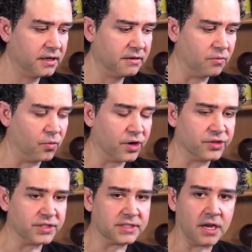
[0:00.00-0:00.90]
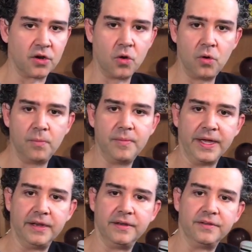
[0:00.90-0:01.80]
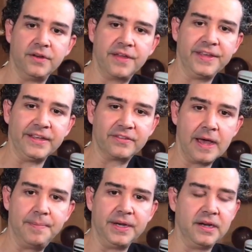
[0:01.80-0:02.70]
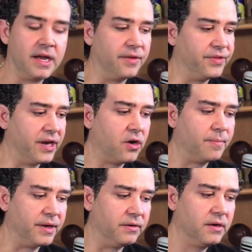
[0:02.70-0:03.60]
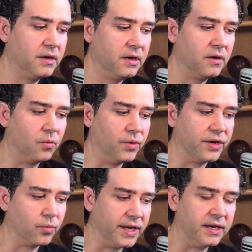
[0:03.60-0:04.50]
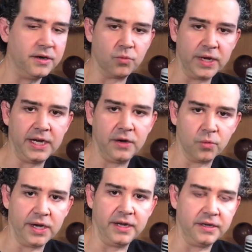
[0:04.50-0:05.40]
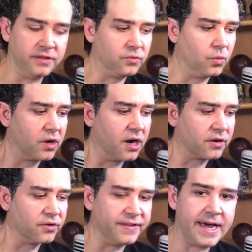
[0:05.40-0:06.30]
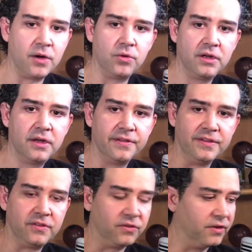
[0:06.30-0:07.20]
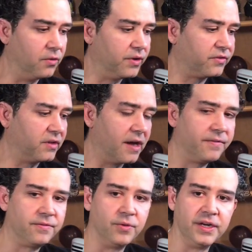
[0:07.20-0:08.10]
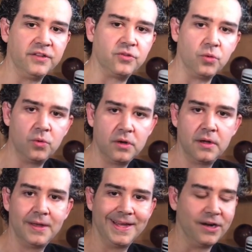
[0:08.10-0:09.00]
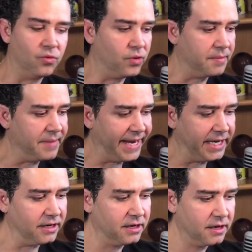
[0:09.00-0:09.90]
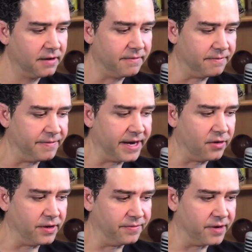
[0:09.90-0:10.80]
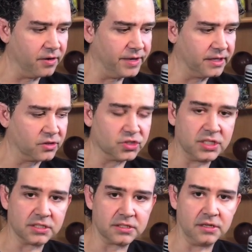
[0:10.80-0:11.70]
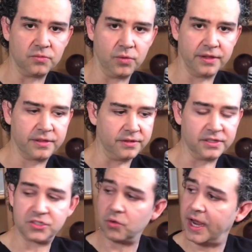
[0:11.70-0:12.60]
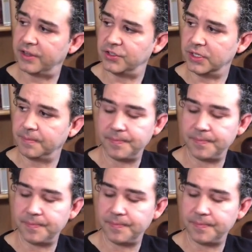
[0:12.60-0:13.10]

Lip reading: we're just at home and nothing is happening out there, but we really, really, really need to hunker down. This is serious stuff. We need to remain very, very consistent with the strategy.